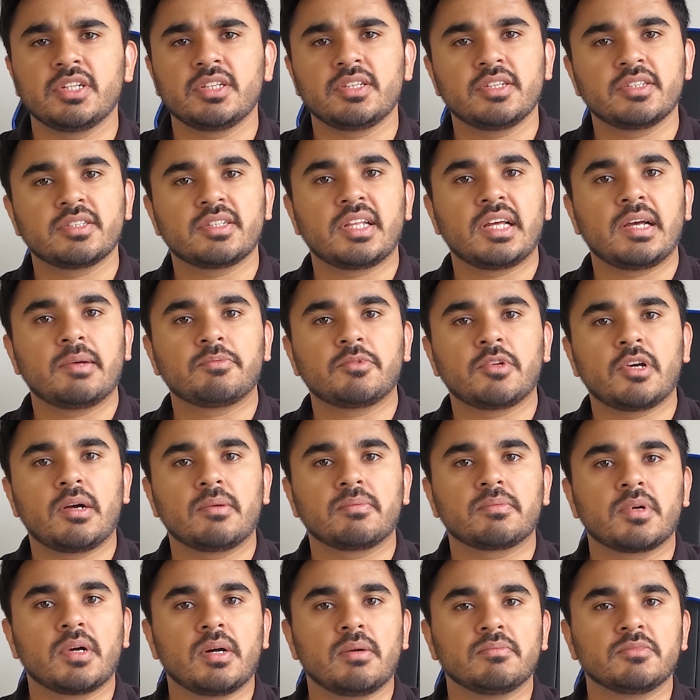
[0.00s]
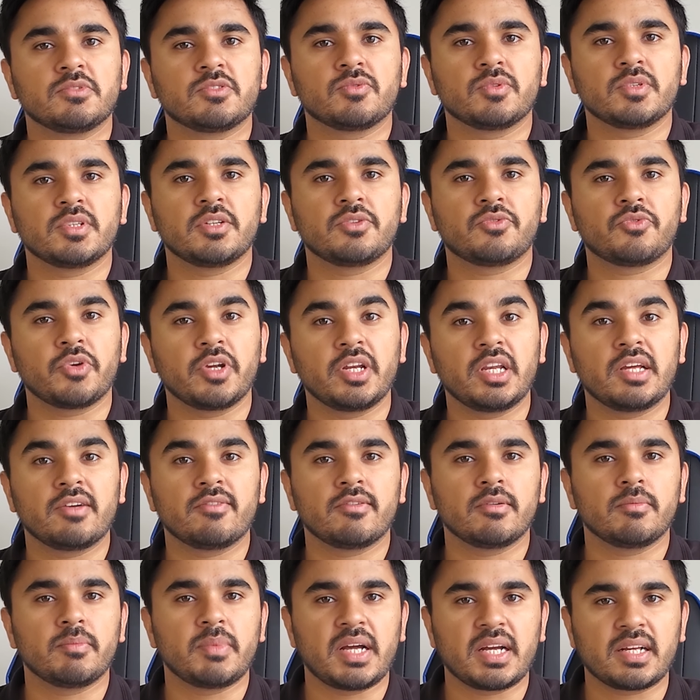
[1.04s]
that this laptop comes with a
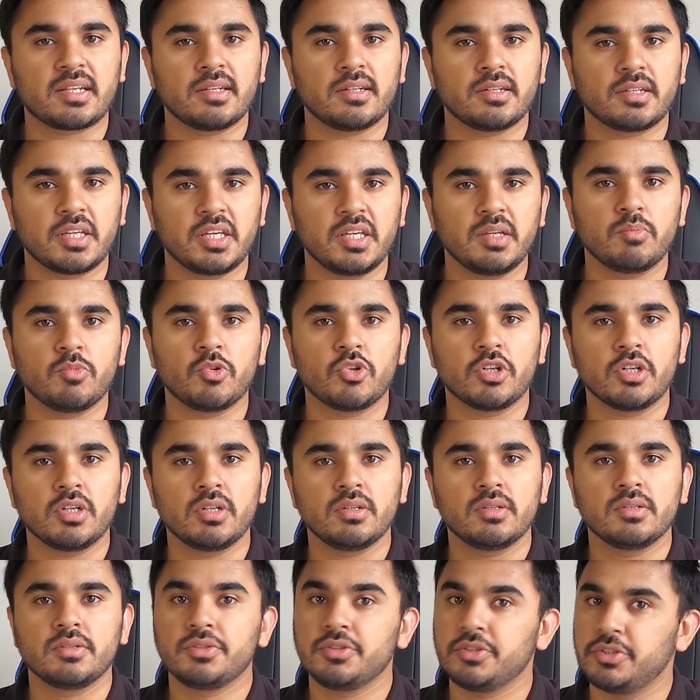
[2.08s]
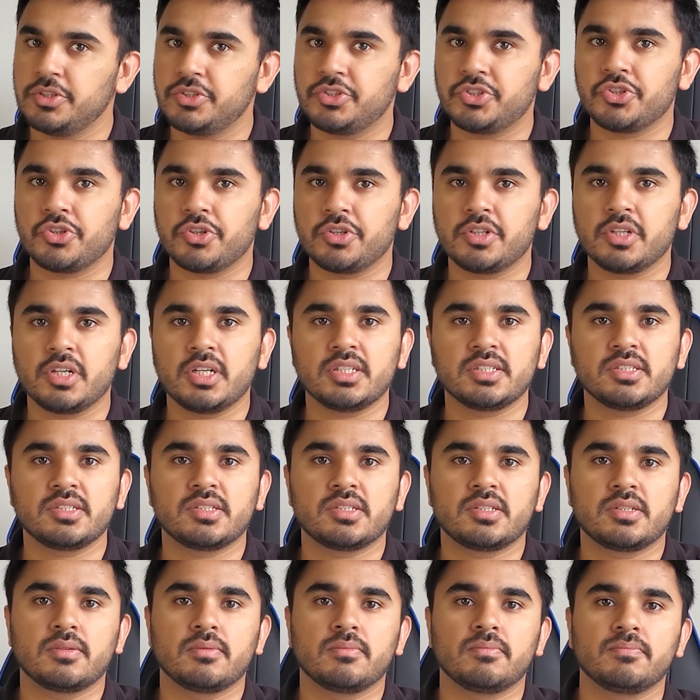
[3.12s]
3-level backlit keyboard? It sure does.